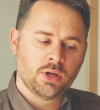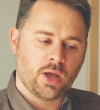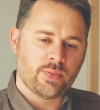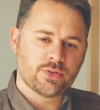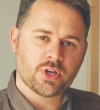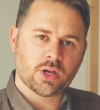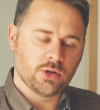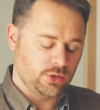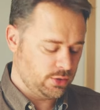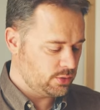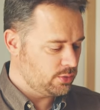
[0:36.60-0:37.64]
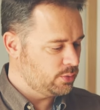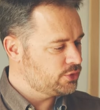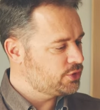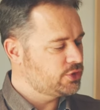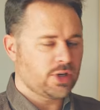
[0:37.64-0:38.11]
And the second
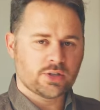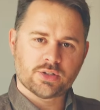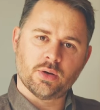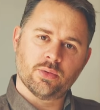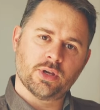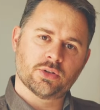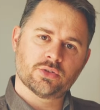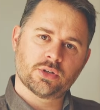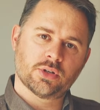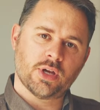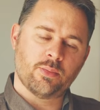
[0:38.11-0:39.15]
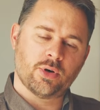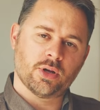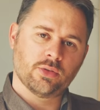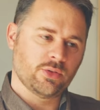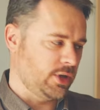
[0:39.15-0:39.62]
was to test out this
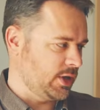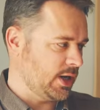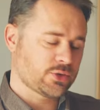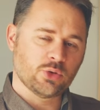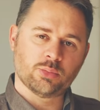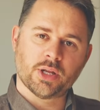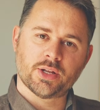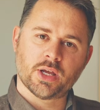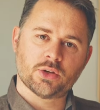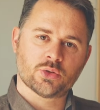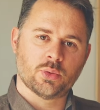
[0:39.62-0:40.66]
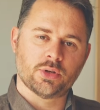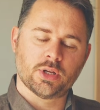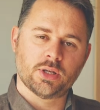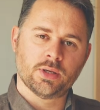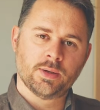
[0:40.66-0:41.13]
camera, the Hasselblad
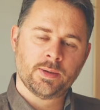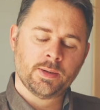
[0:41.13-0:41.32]
X1D.